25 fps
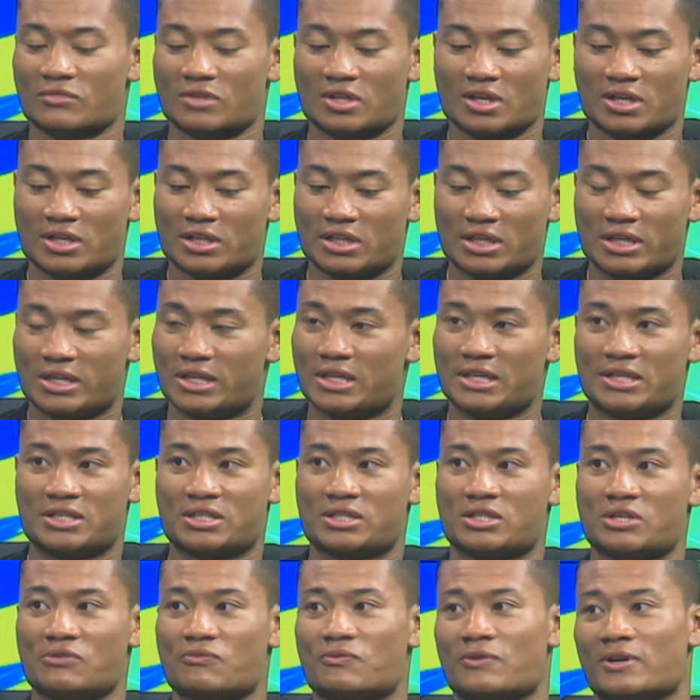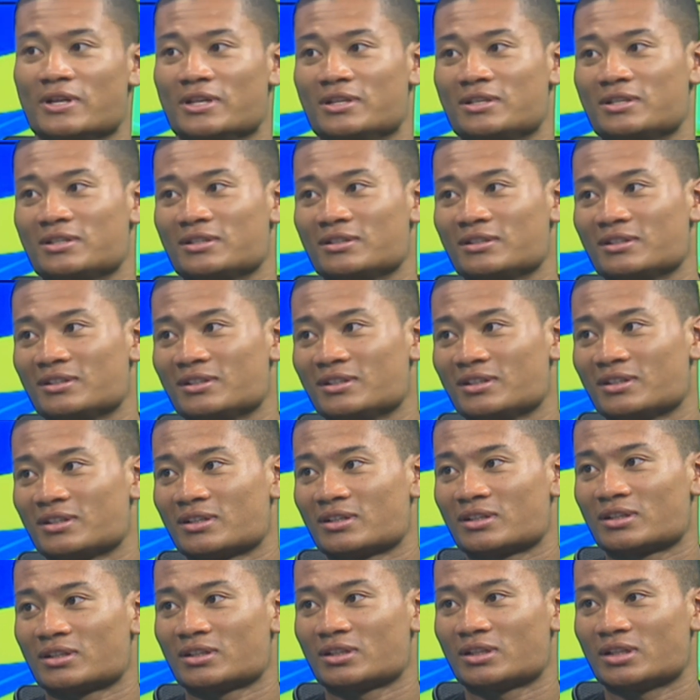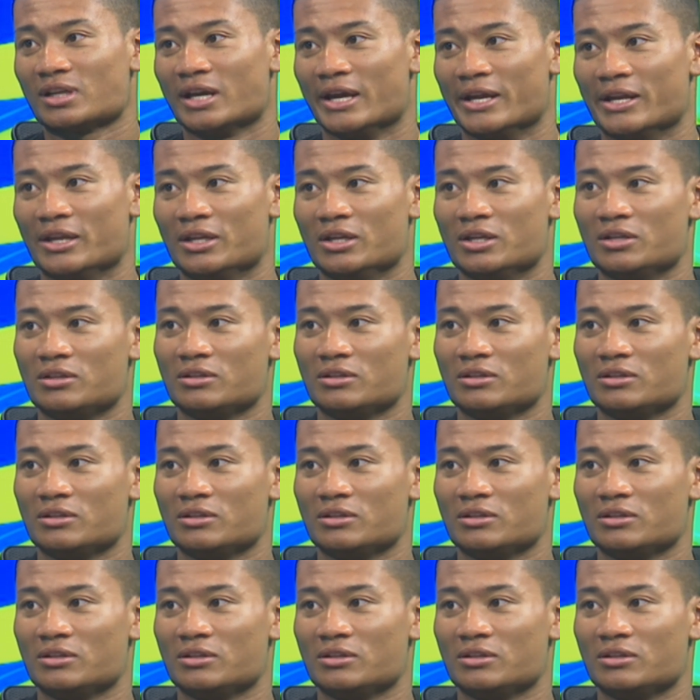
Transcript: he's different. Mm. And